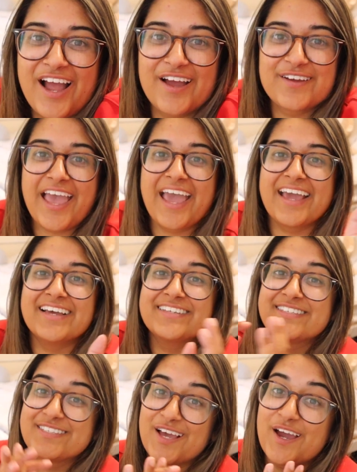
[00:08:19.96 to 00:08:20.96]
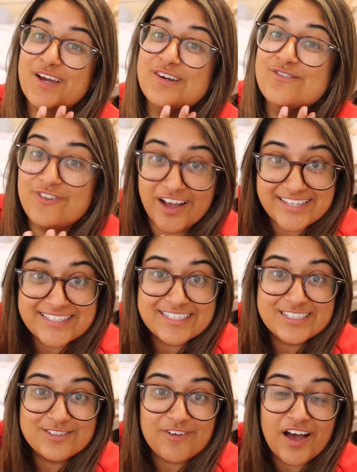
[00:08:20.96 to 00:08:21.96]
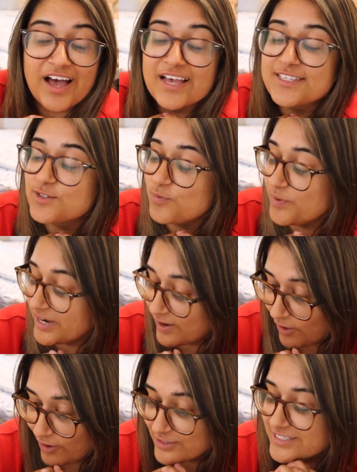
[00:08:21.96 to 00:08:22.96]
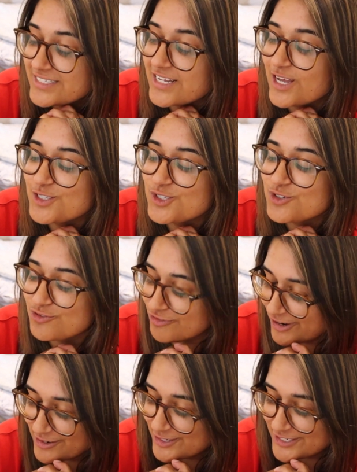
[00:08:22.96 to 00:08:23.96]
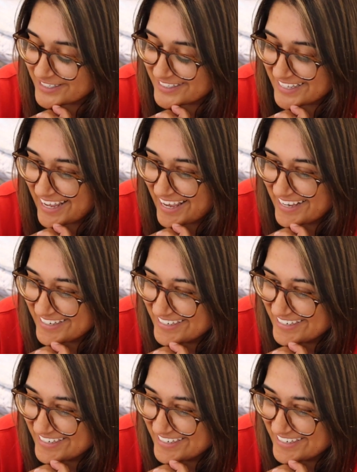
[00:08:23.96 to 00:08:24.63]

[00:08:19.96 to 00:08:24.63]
Okay, so first things first, we lost atrociously.